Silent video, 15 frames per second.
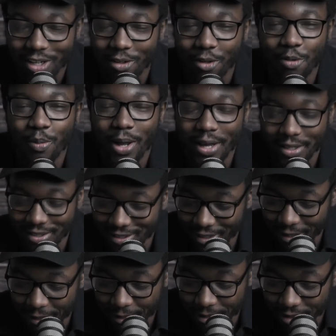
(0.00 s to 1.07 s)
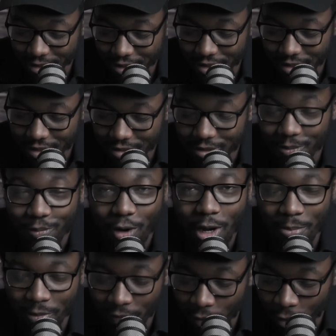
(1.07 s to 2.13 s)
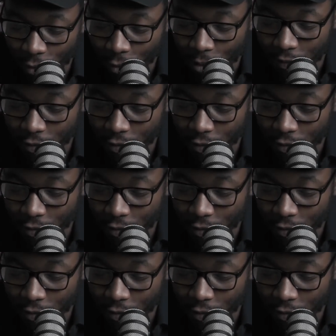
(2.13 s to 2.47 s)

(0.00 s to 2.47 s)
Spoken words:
a good way to frame a photo. If